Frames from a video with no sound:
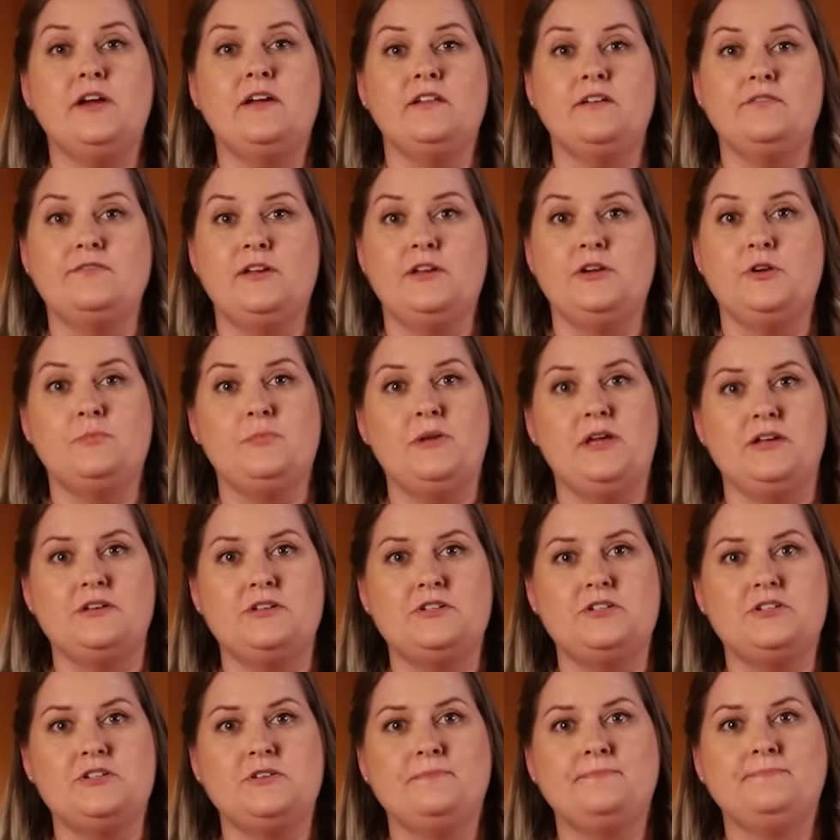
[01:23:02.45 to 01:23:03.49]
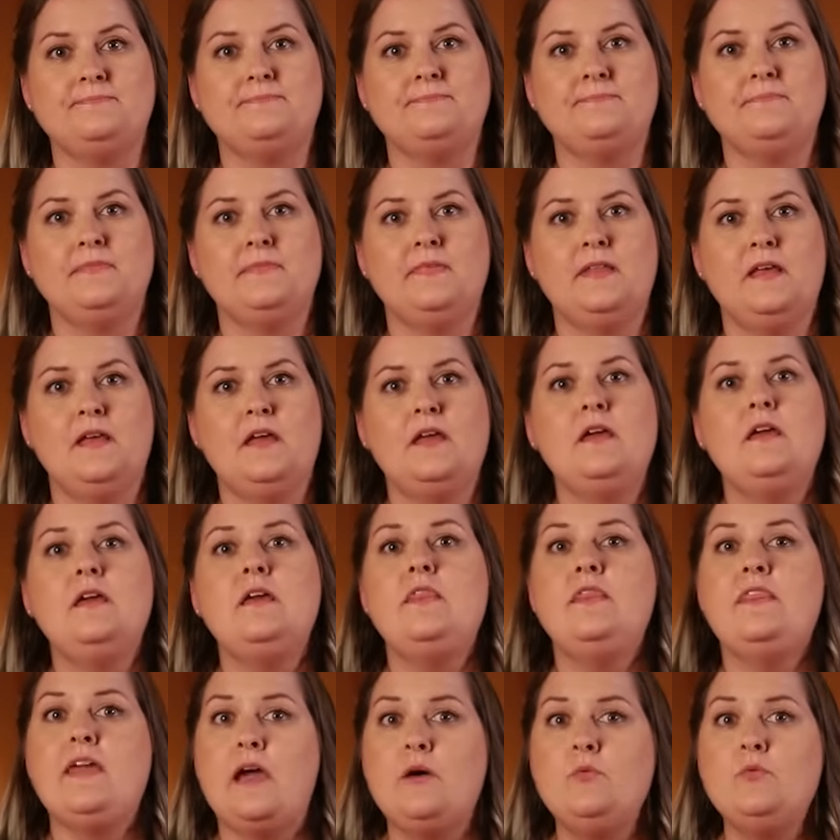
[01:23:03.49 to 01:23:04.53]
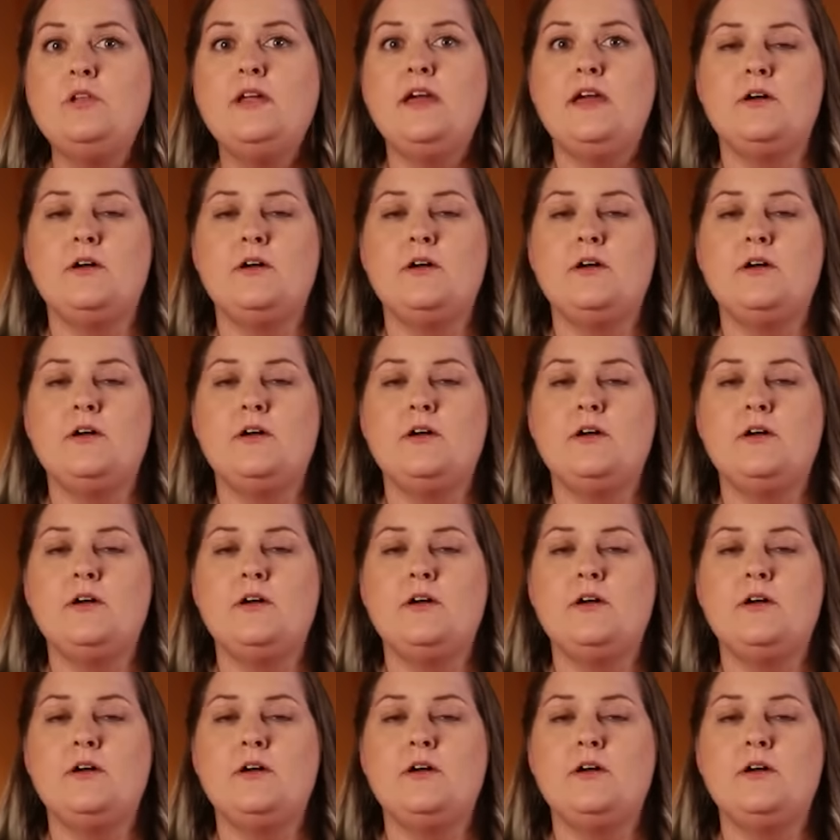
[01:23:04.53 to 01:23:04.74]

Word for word: elevator pitch. That will